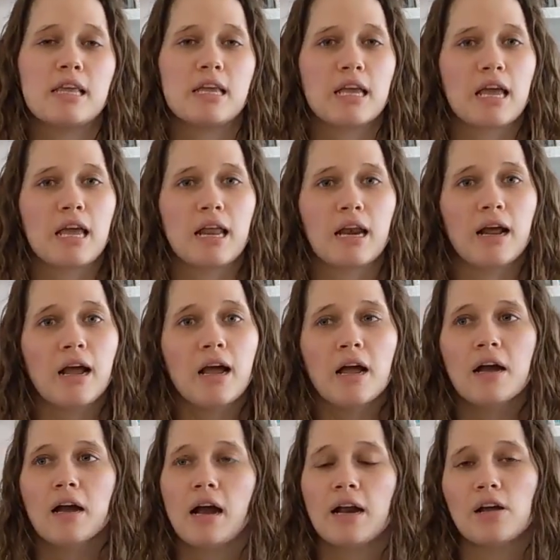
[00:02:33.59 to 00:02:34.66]
They can
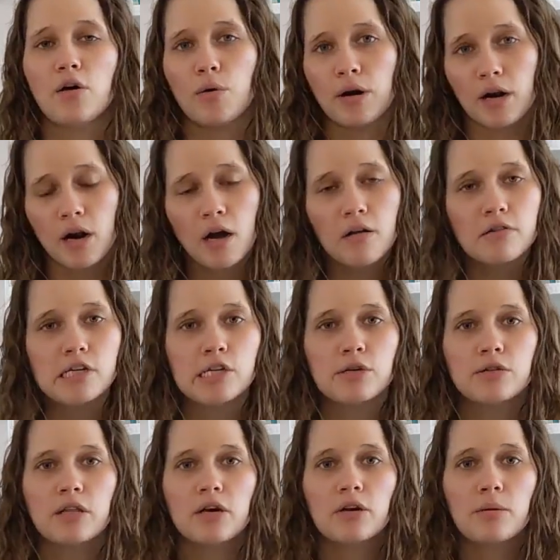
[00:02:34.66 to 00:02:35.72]
kind of go in an
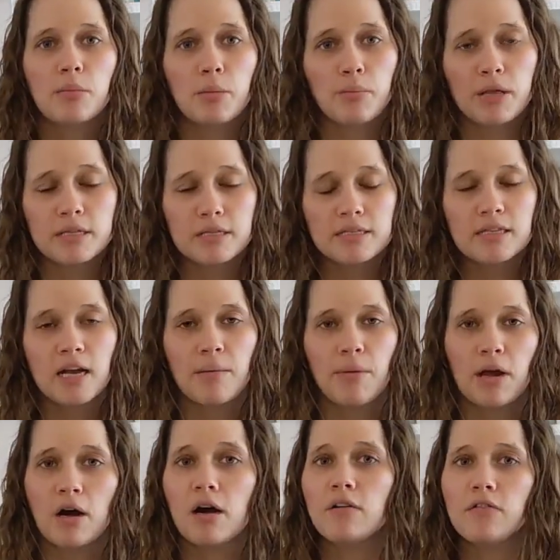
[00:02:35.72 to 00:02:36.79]
offshoot, there can be pieces
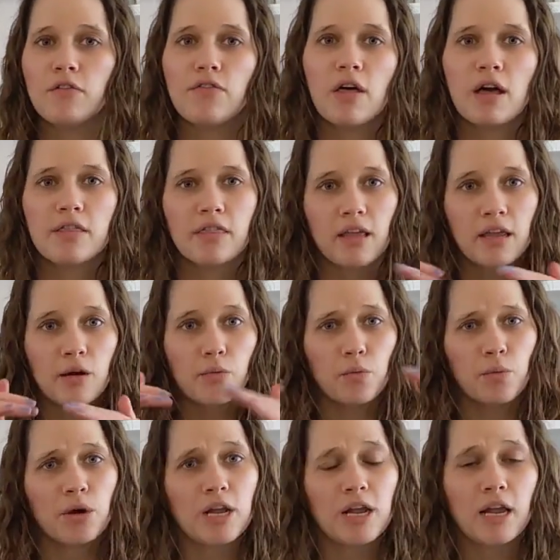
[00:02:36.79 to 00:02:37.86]
coming off of that, they can
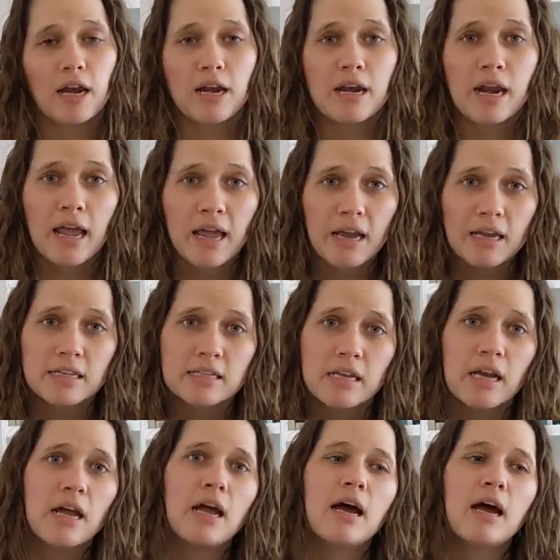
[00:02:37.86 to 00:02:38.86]
reconnect.